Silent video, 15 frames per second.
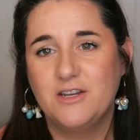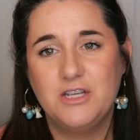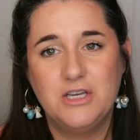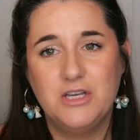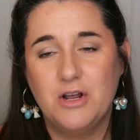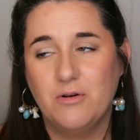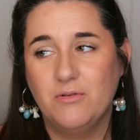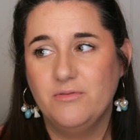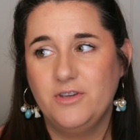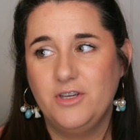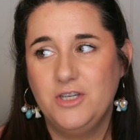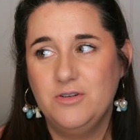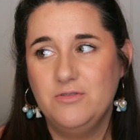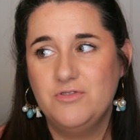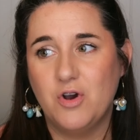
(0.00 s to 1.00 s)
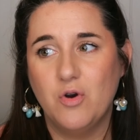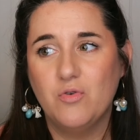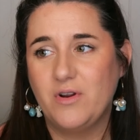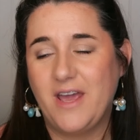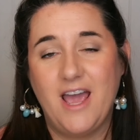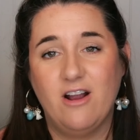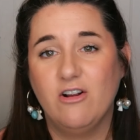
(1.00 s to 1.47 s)
you
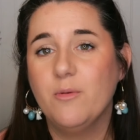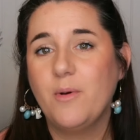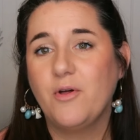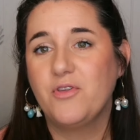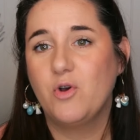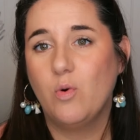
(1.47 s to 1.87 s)
don't care about the